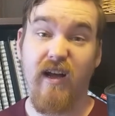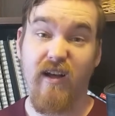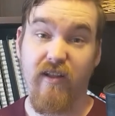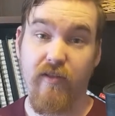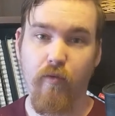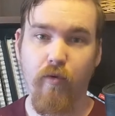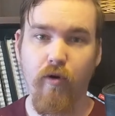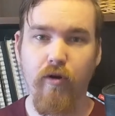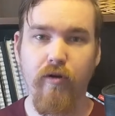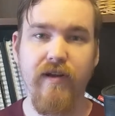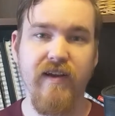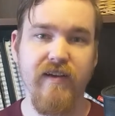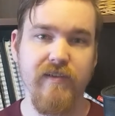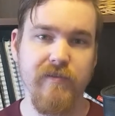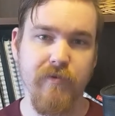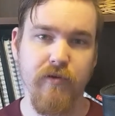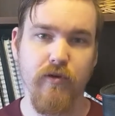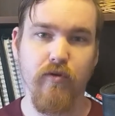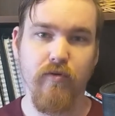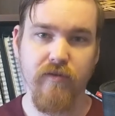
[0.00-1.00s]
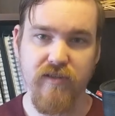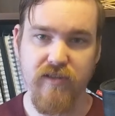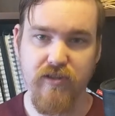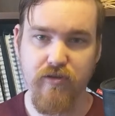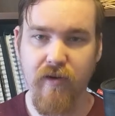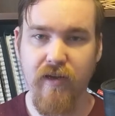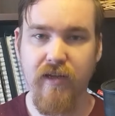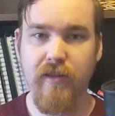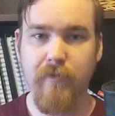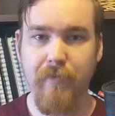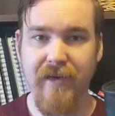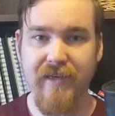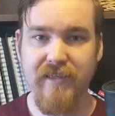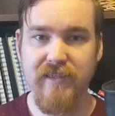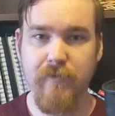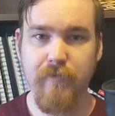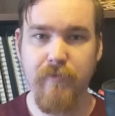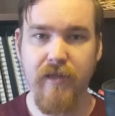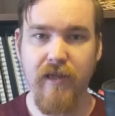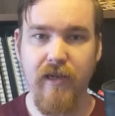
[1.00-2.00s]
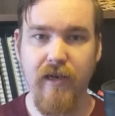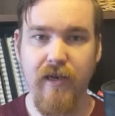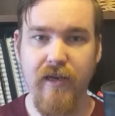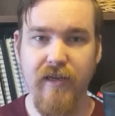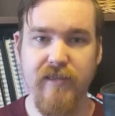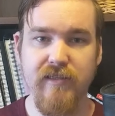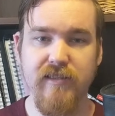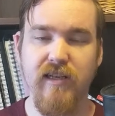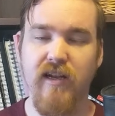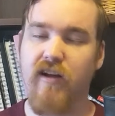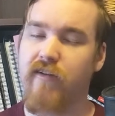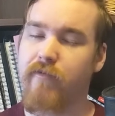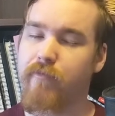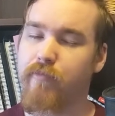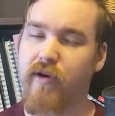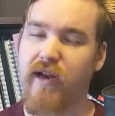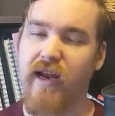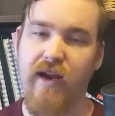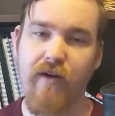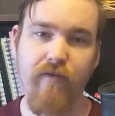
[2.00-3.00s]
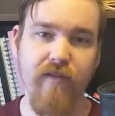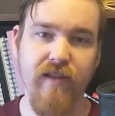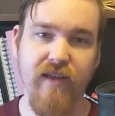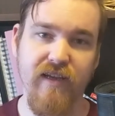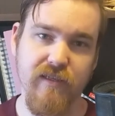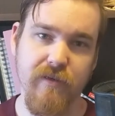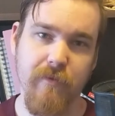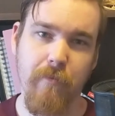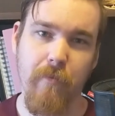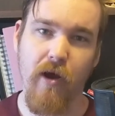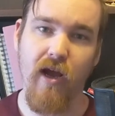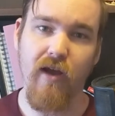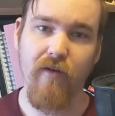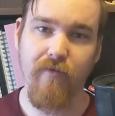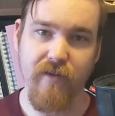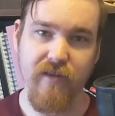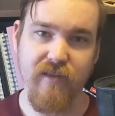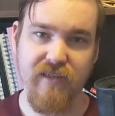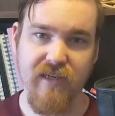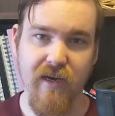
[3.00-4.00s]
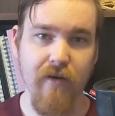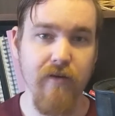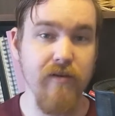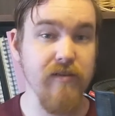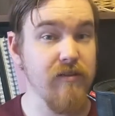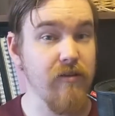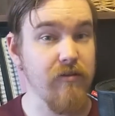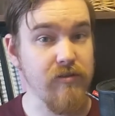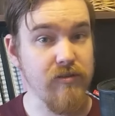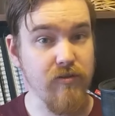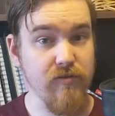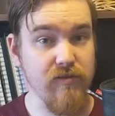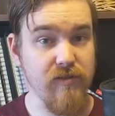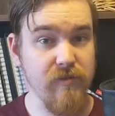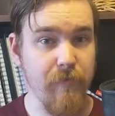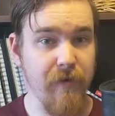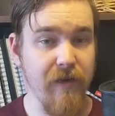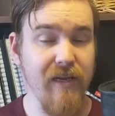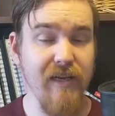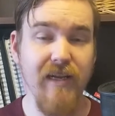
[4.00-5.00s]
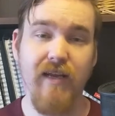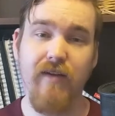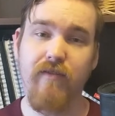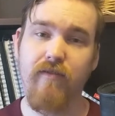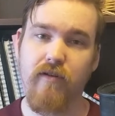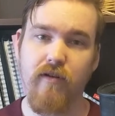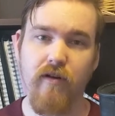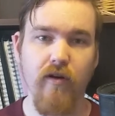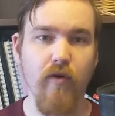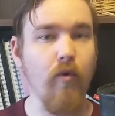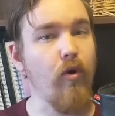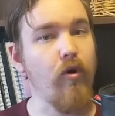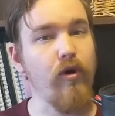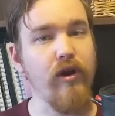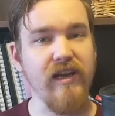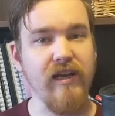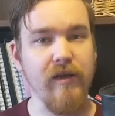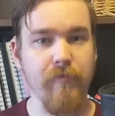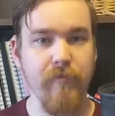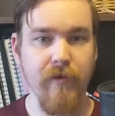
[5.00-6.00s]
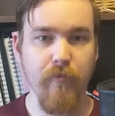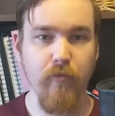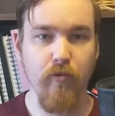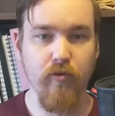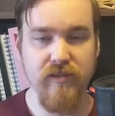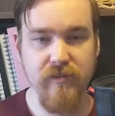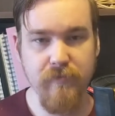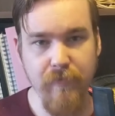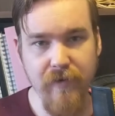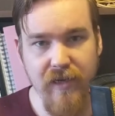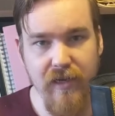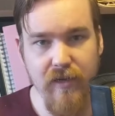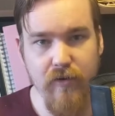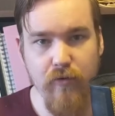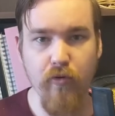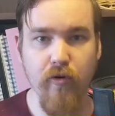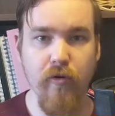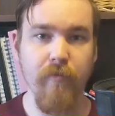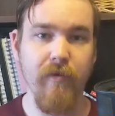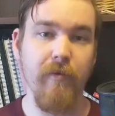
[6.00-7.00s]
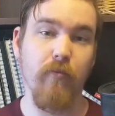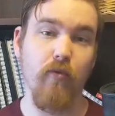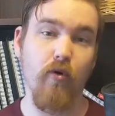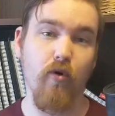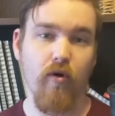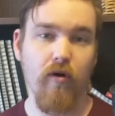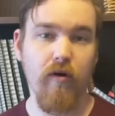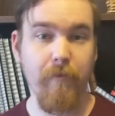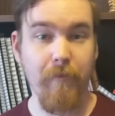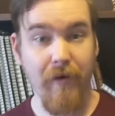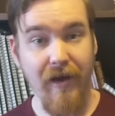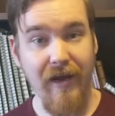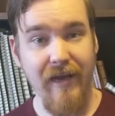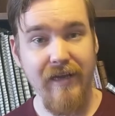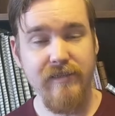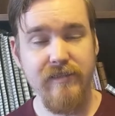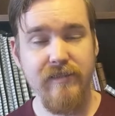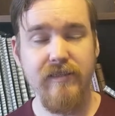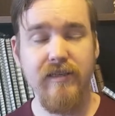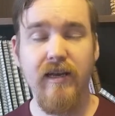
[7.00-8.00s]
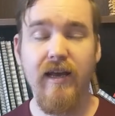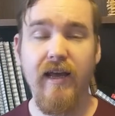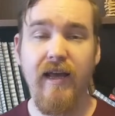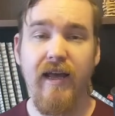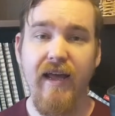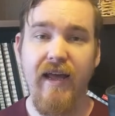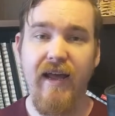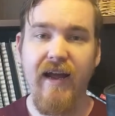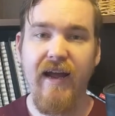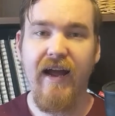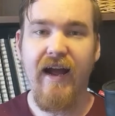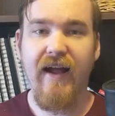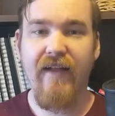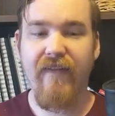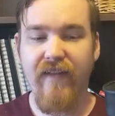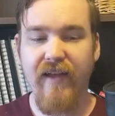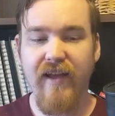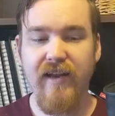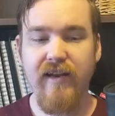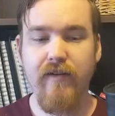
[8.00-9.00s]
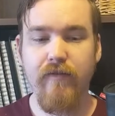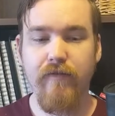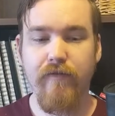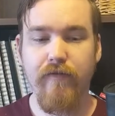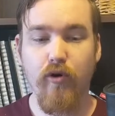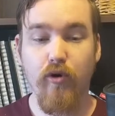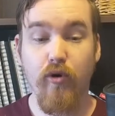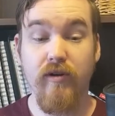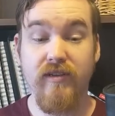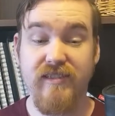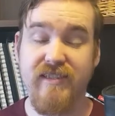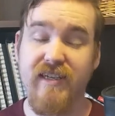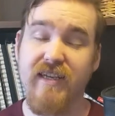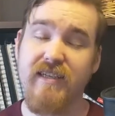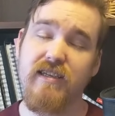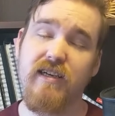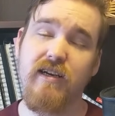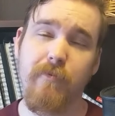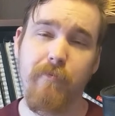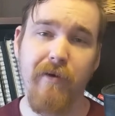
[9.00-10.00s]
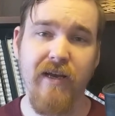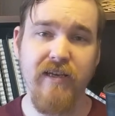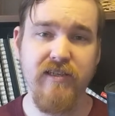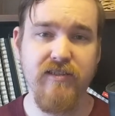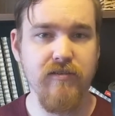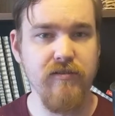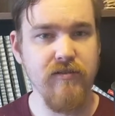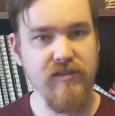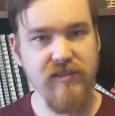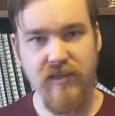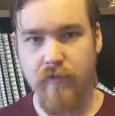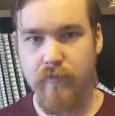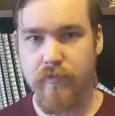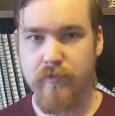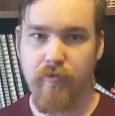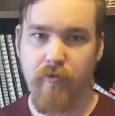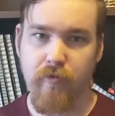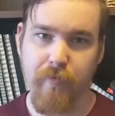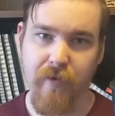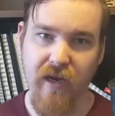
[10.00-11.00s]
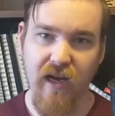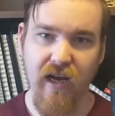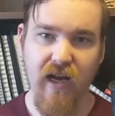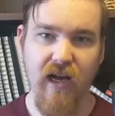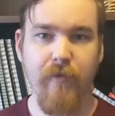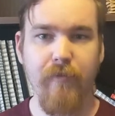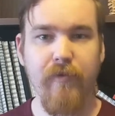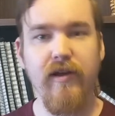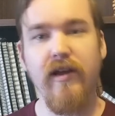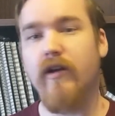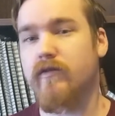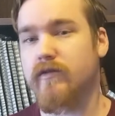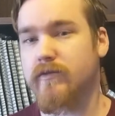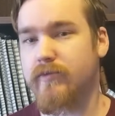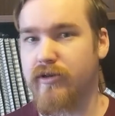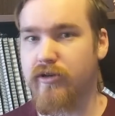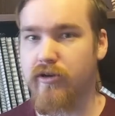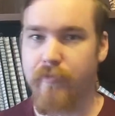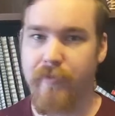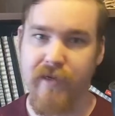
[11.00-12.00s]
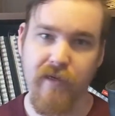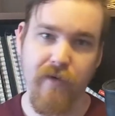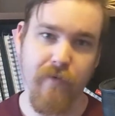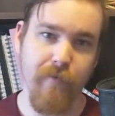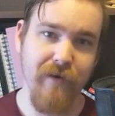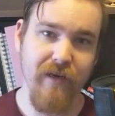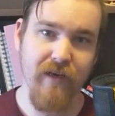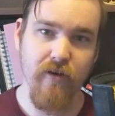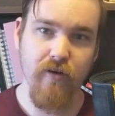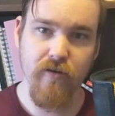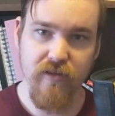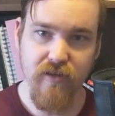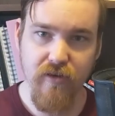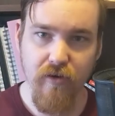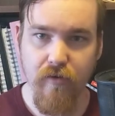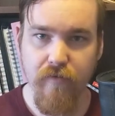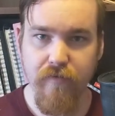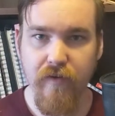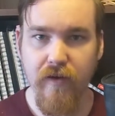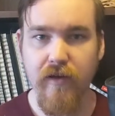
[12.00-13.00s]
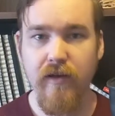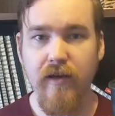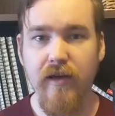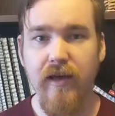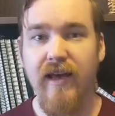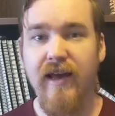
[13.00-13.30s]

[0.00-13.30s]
The warrior gives me all the strength-based abilities, and I put everything into might with this character, so there's no speed, even though a warrior can be more speed or can be more might. And then for stands like a bastion, just helps me with my armor, helps me not be able to be knocked over.